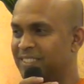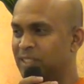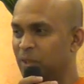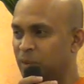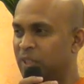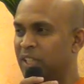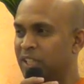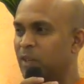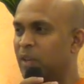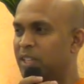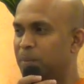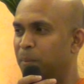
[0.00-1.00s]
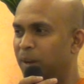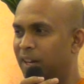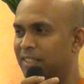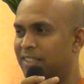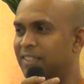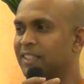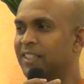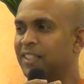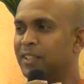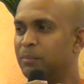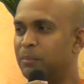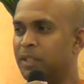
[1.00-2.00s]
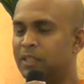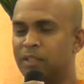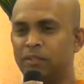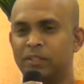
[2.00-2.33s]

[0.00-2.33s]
You think that you are smart, but